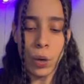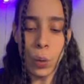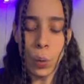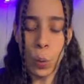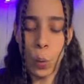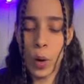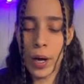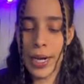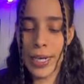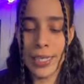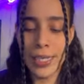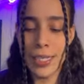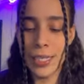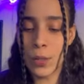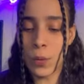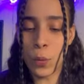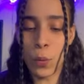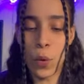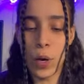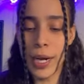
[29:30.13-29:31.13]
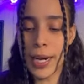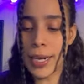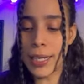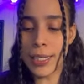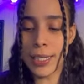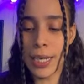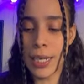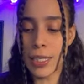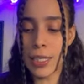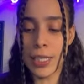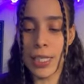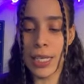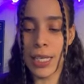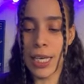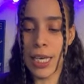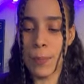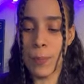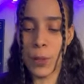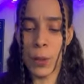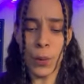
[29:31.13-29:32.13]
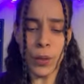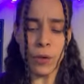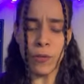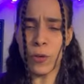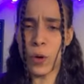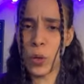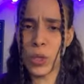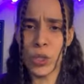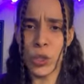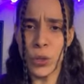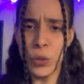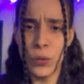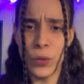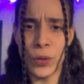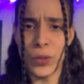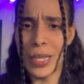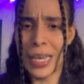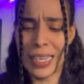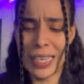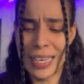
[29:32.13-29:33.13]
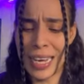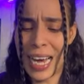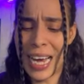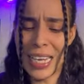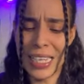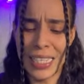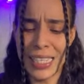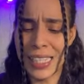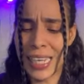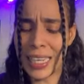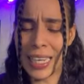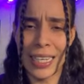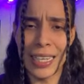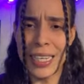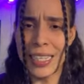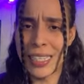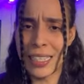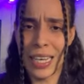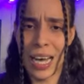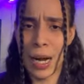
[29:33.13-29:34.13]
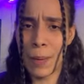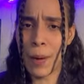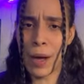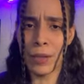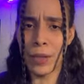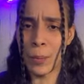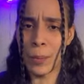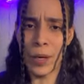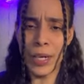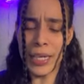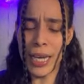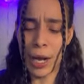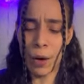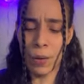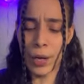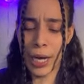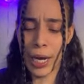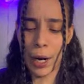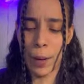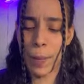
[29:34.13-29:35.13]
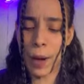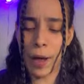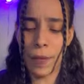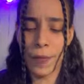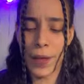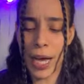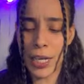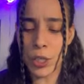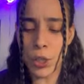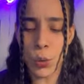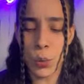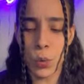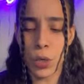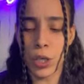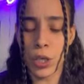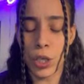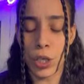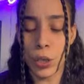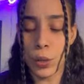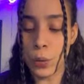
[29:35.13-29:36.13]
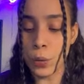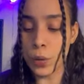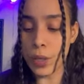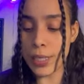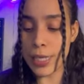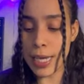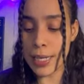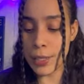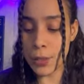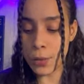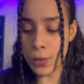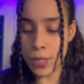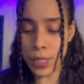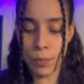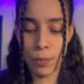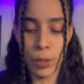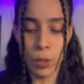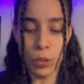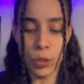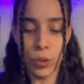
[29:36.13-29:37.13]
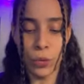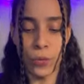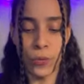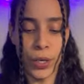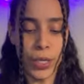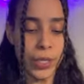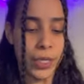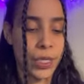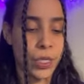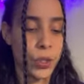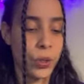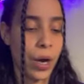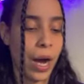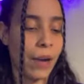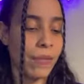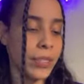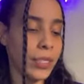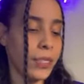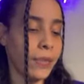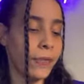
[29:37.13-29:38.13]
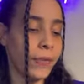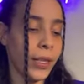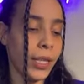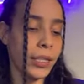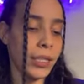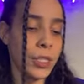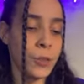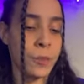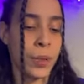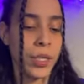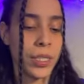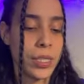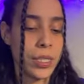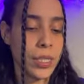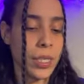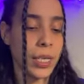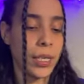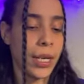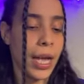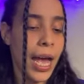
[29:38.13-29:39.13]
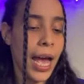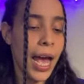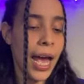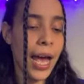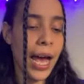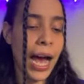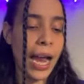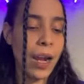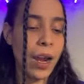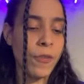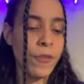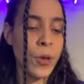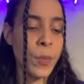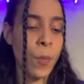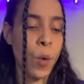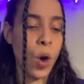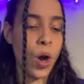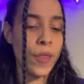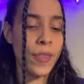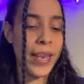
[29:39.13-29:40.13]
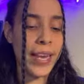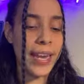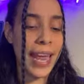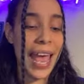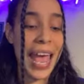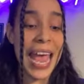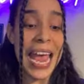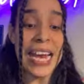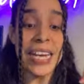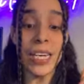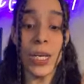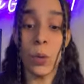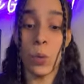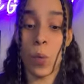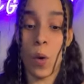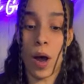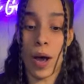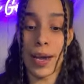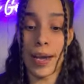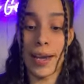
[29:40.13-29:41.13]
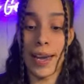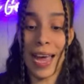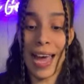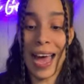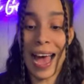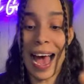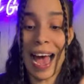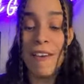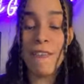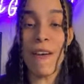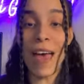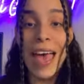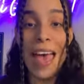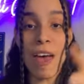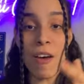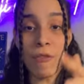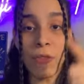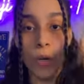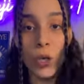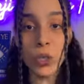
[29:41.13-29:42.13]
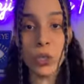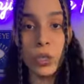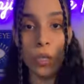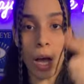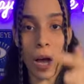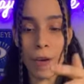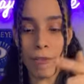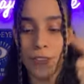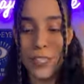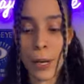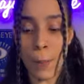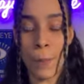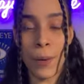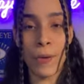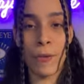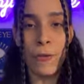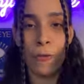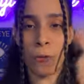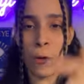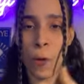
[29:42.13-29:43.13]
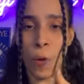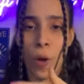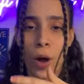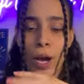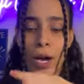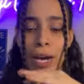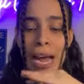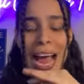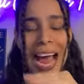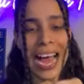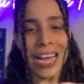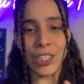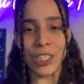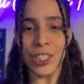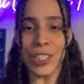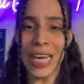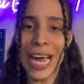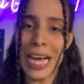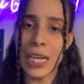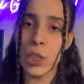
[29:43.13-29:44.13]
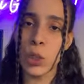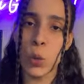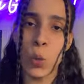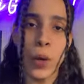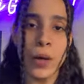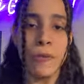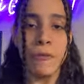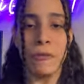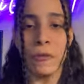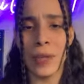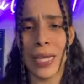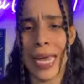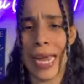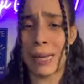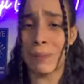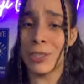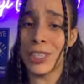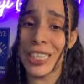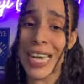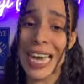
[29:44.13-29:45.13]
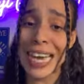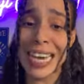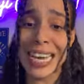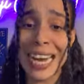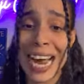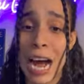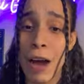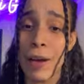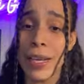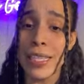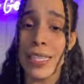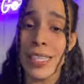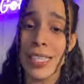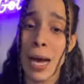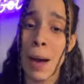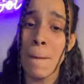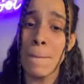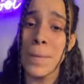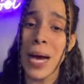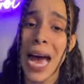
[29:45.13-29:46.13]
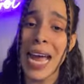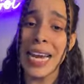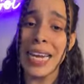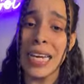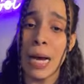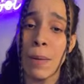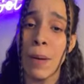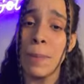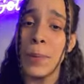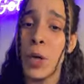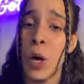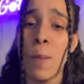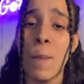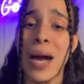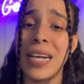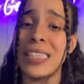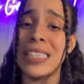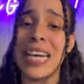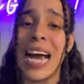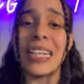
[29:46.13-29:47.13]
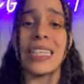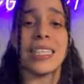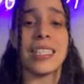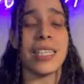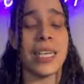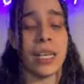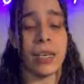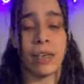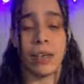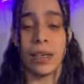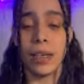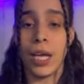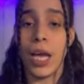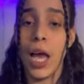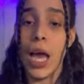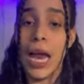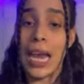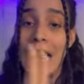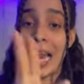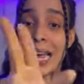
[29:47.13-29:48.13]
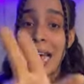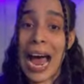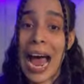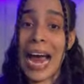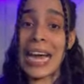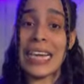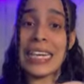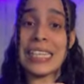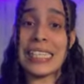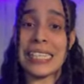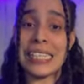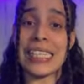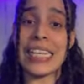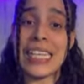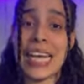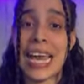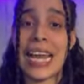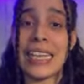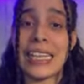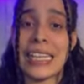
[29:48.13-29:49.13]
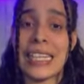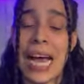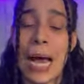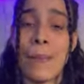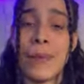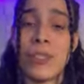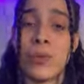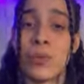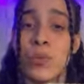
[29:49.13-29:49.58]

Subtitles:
what it does to keep you? And of course you feel like, yes, like it's not about the money. I don't care about that. I just want you. Cause I do see mutual feelings. You're obviously feeling this person. I love you more than anyone I've ever loved before. Hashtag twin flame. Check it out. And somebody comment below, Maji got the tea. Like, I need to see that in the comments